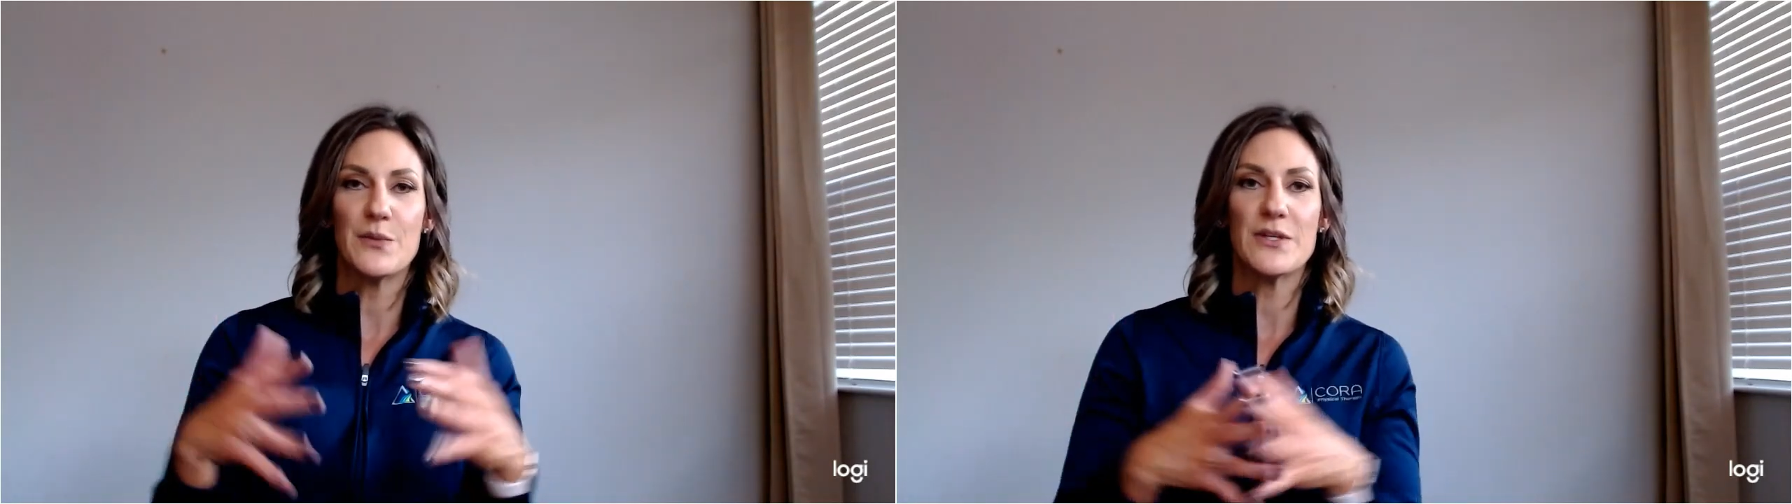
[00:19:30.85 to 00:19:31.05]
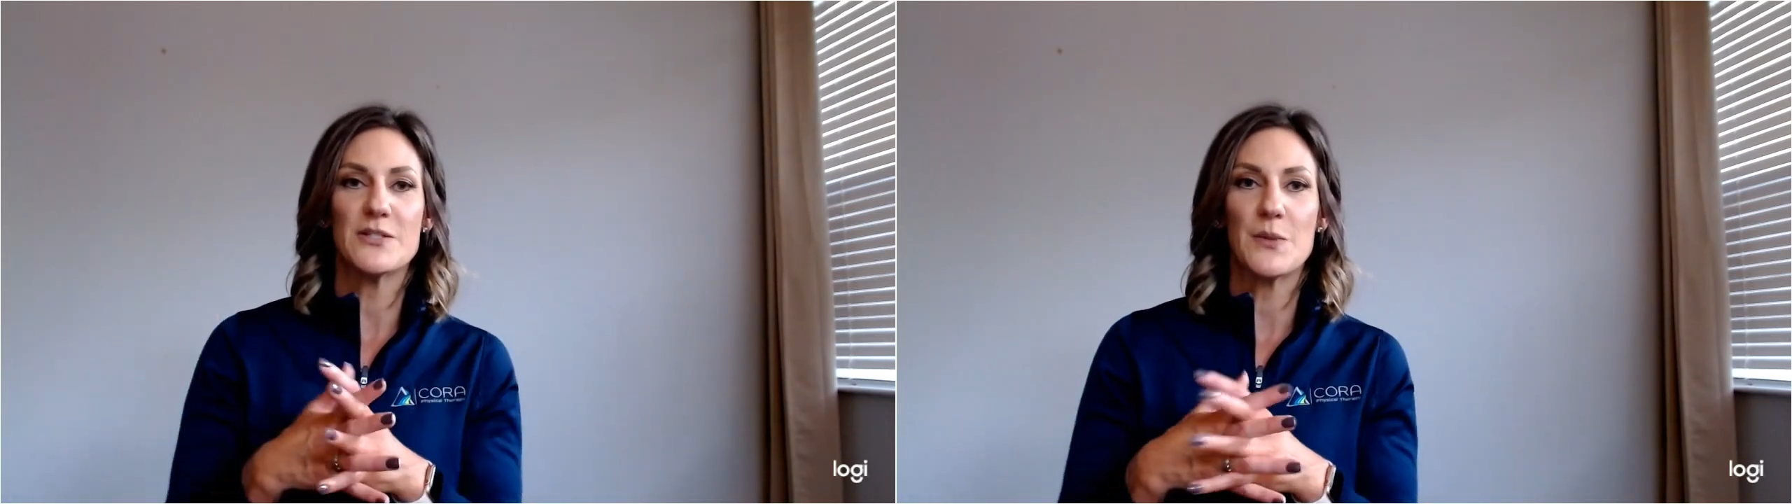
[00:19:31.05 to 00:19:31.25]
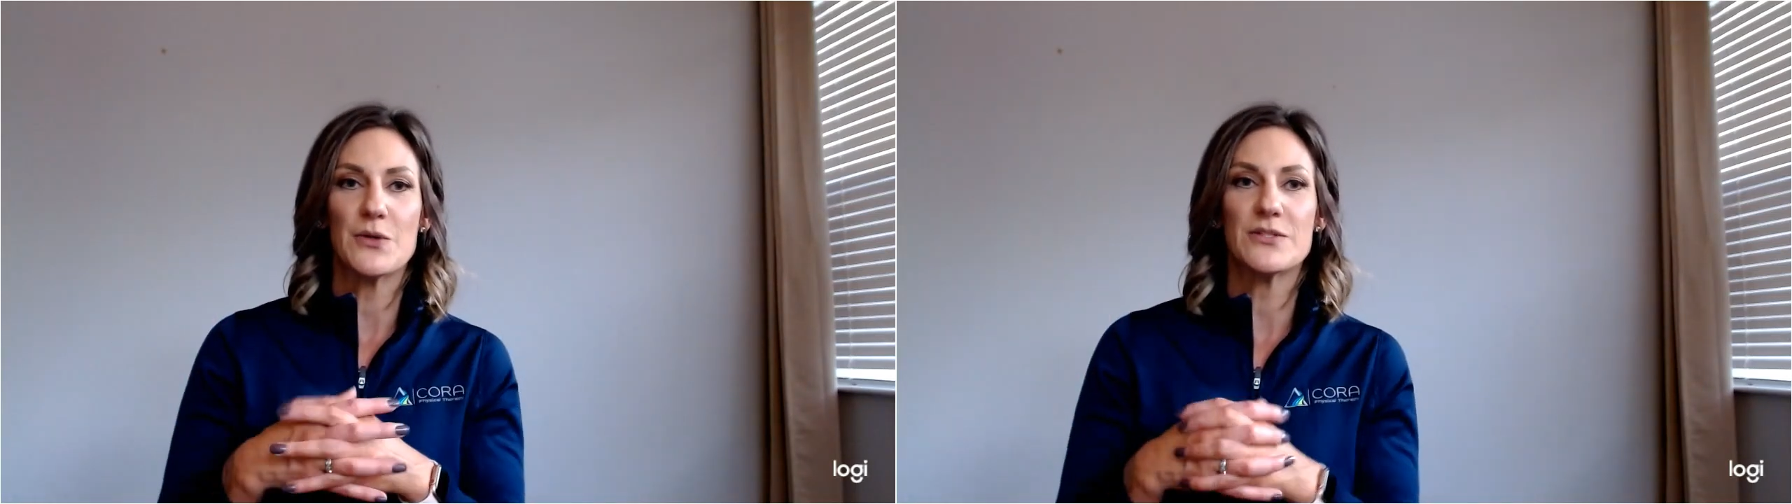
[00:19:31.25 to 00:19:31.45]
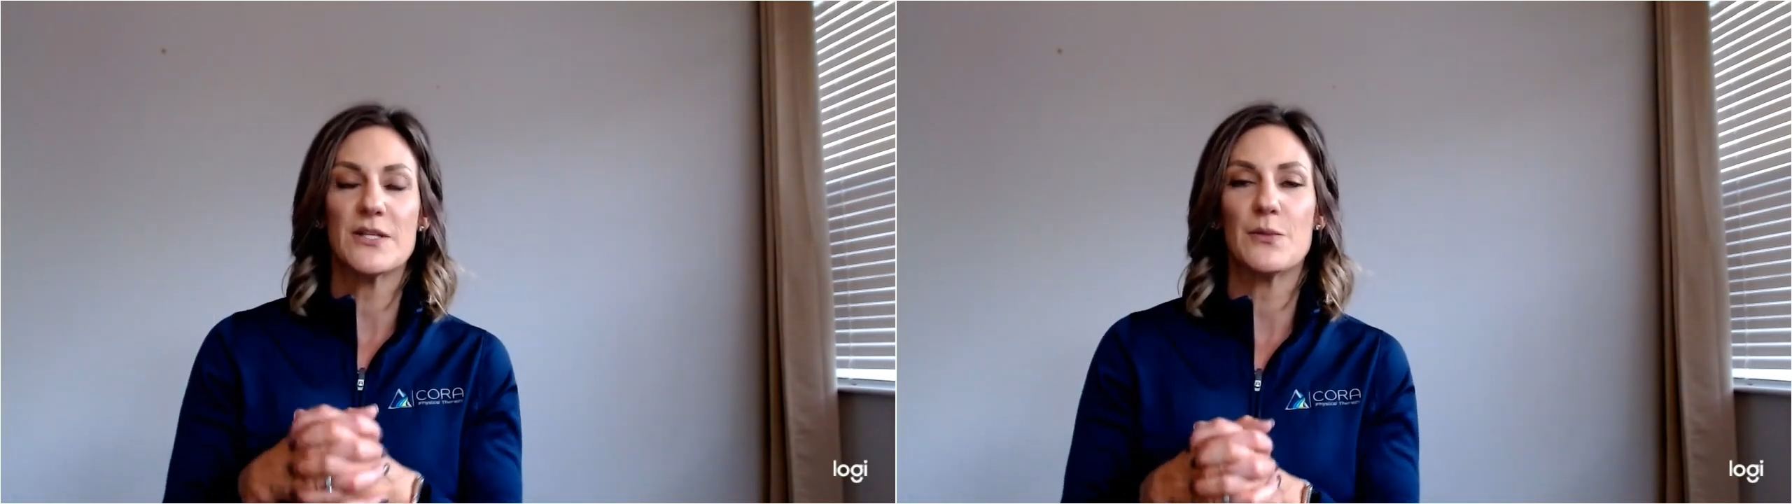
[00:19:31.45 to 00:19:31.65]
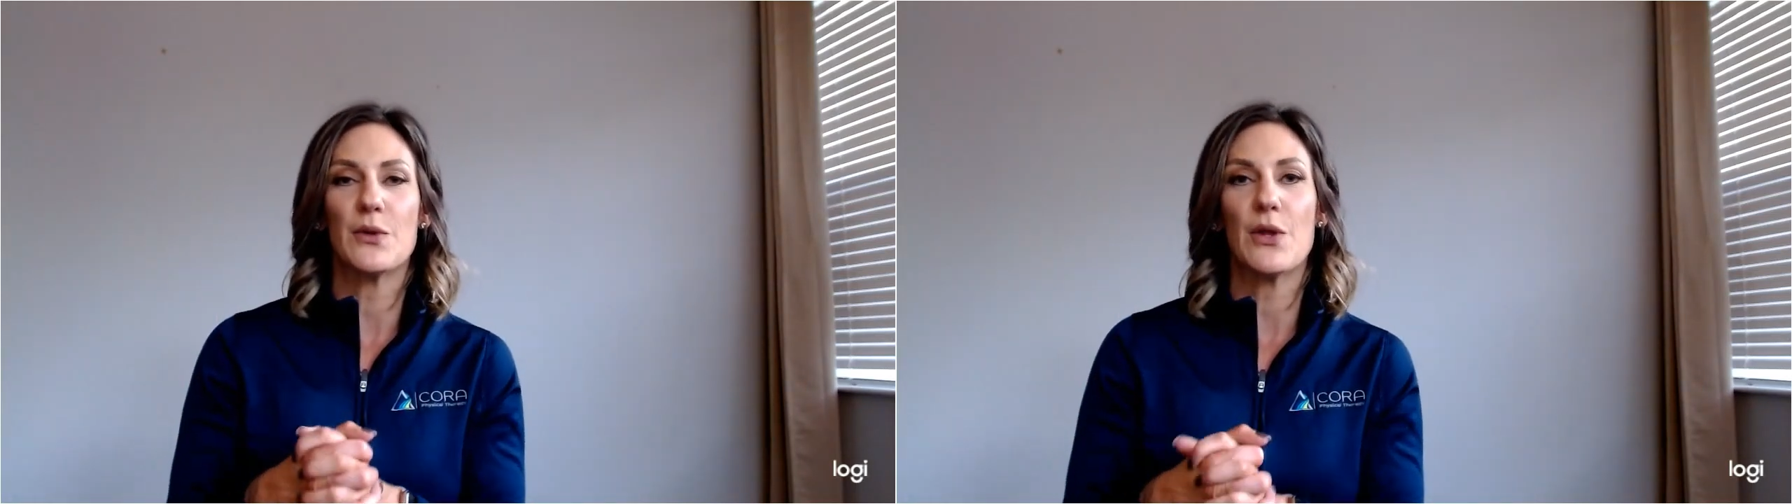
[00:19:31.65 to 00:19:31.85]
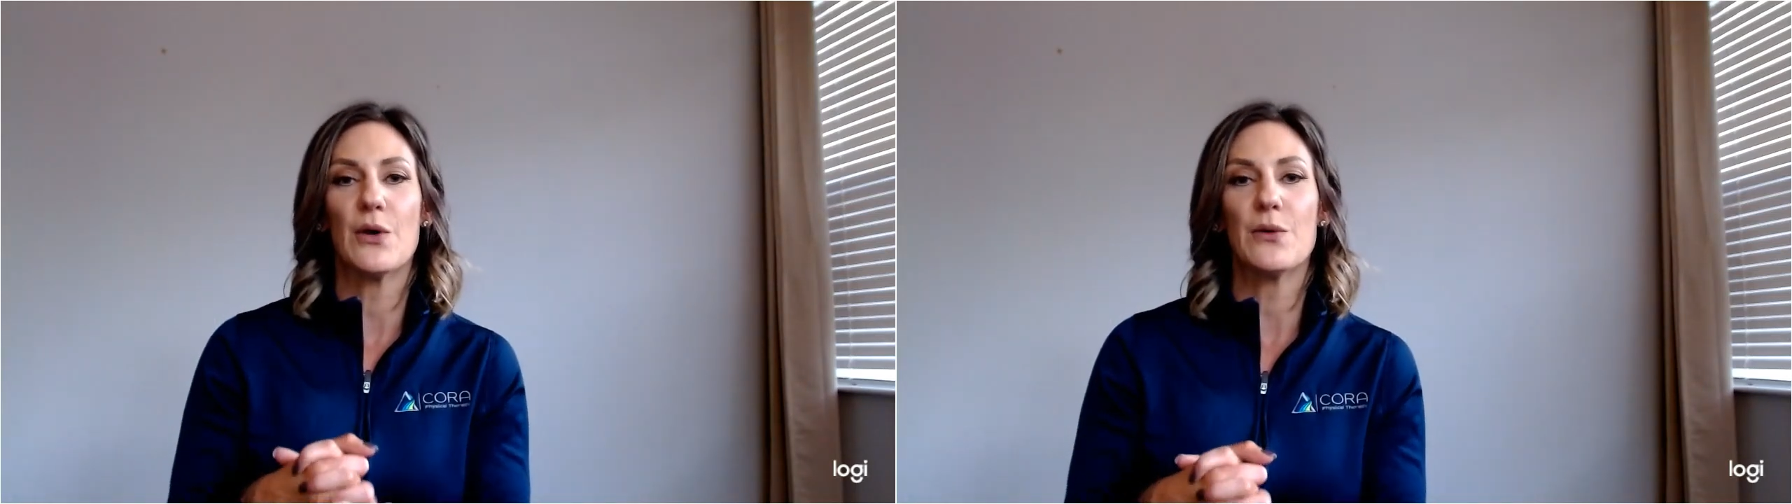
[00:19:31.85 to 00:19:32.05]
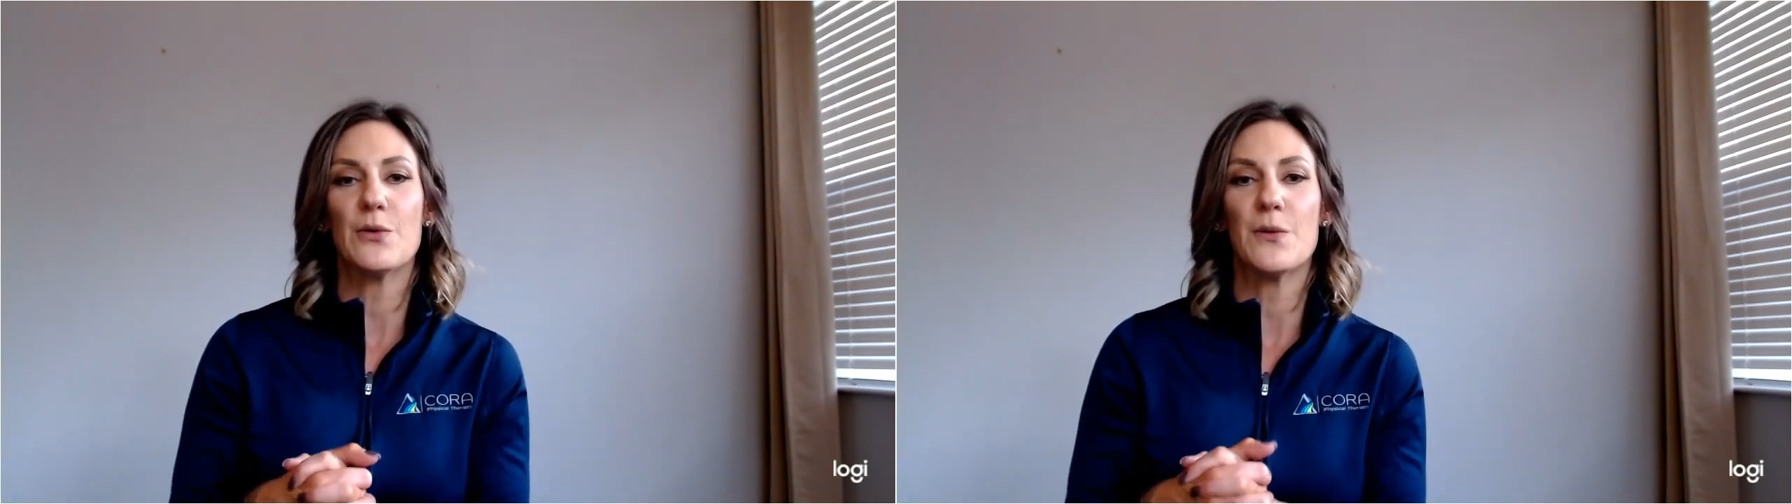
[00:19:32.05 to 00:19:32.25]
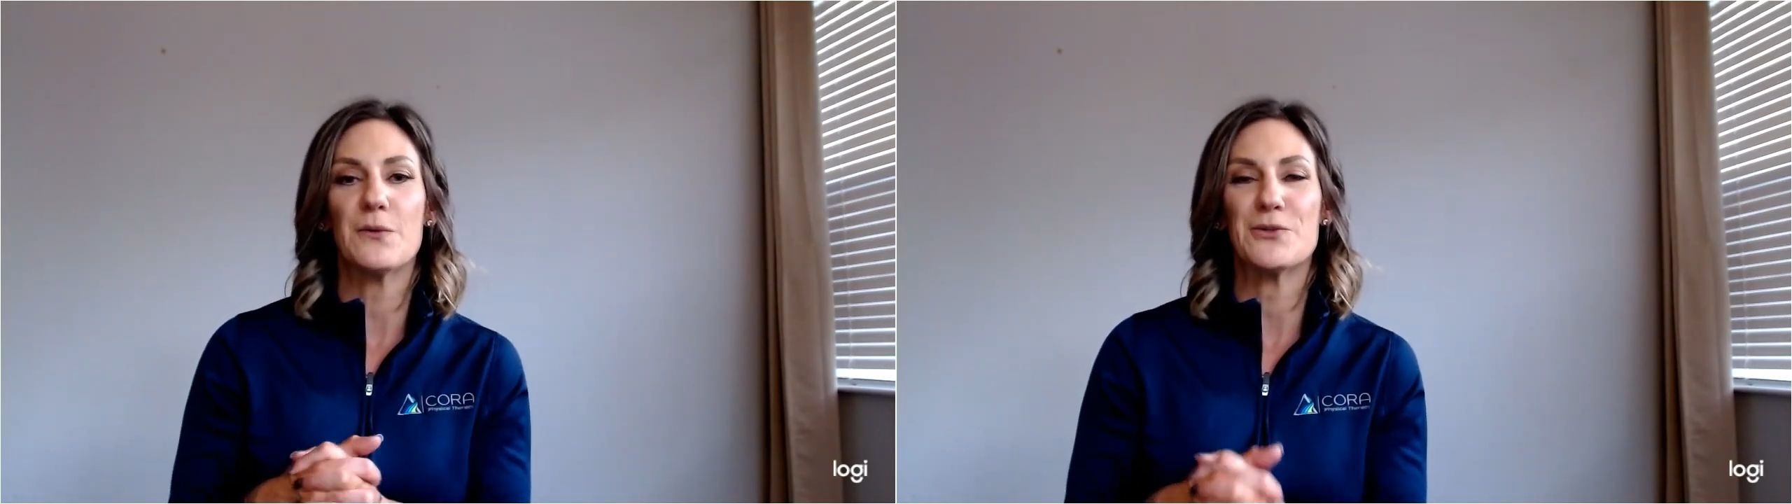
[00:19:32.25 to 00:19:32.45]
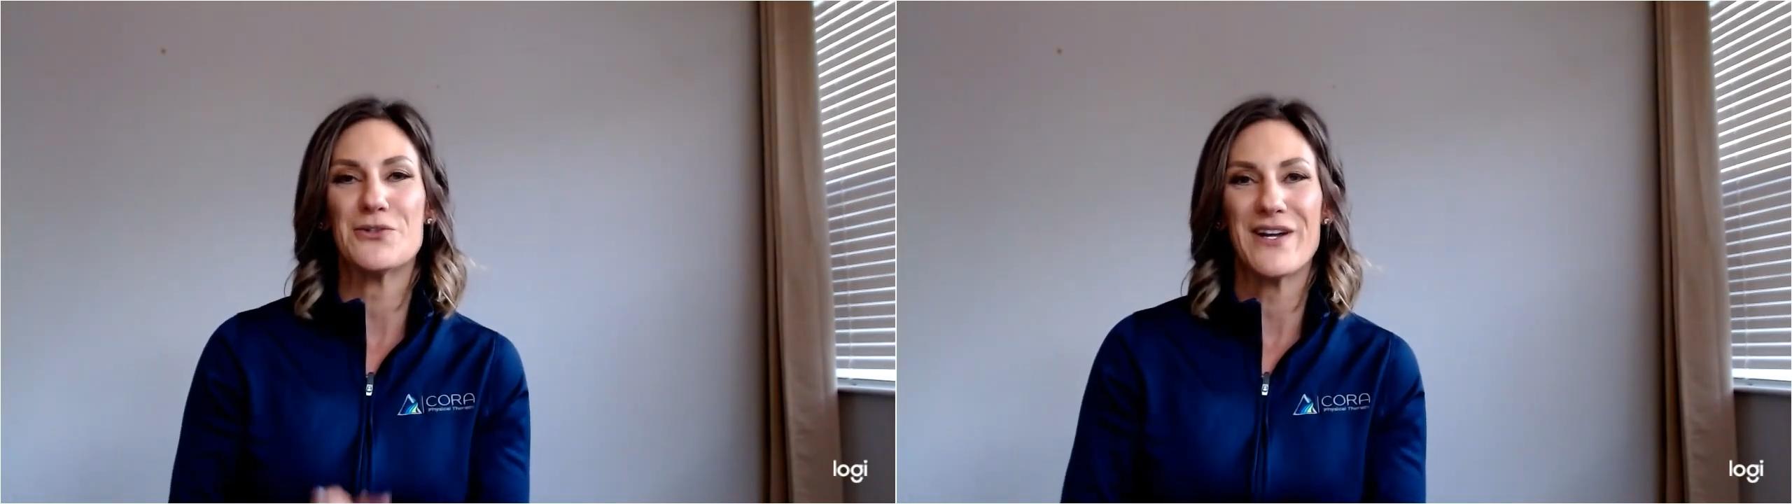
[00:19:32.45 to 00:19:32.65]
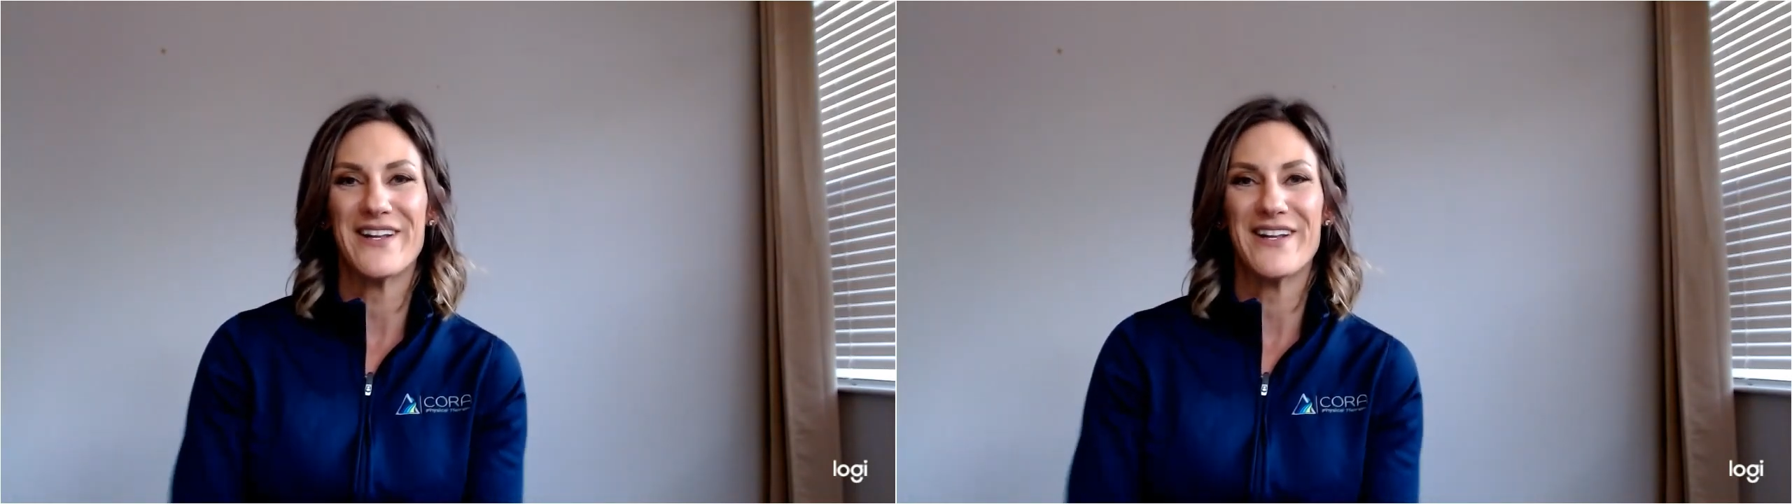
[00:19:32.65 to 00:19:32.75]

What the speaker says: please post them below and we will try to